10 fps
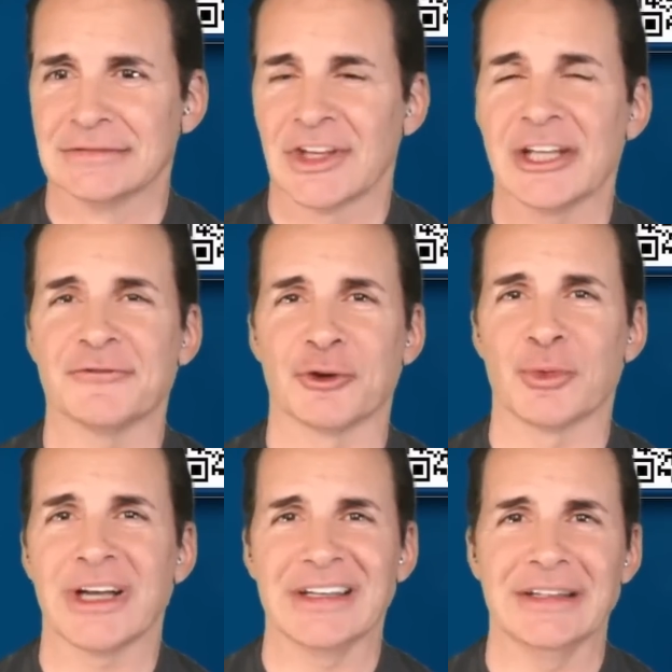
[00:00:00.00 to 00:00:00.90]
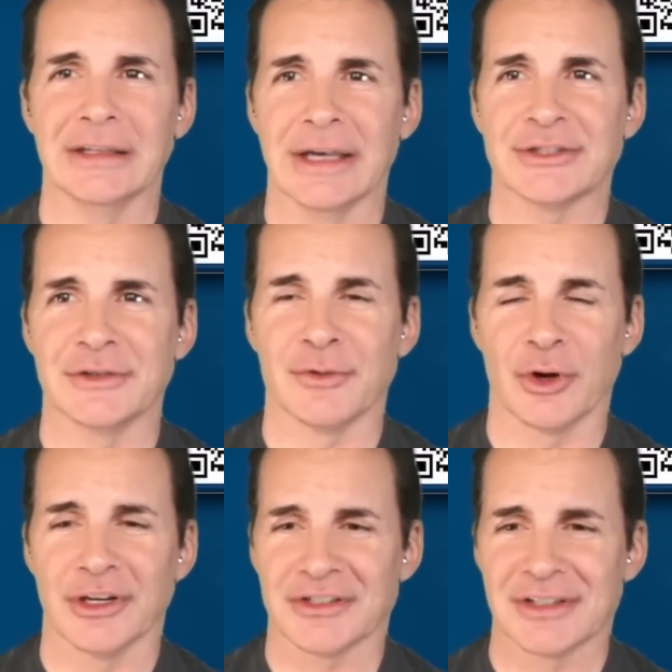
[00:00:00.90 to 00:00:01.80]
Thanks for rigging the election
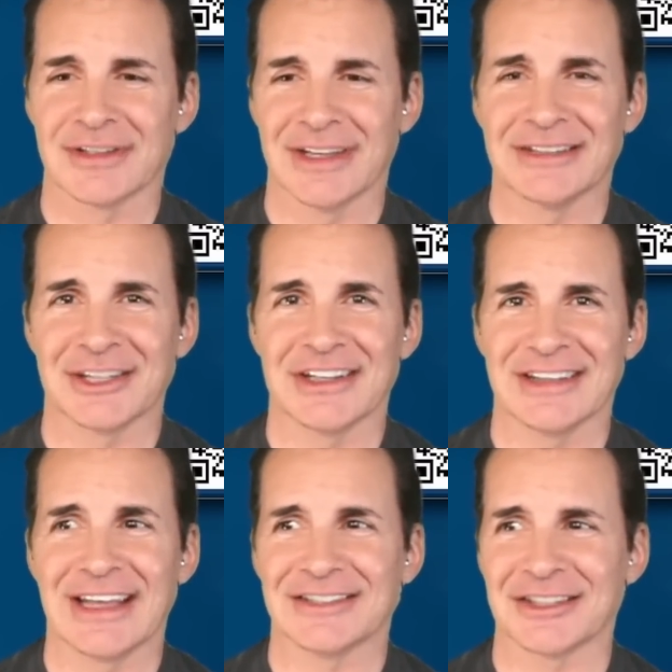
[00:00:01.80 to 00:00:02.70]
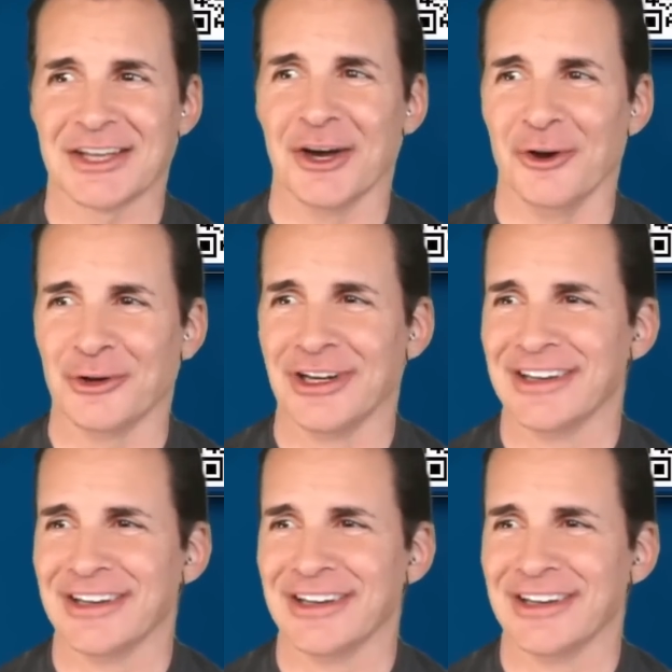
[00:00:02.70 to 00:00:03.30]
for us. That's the code.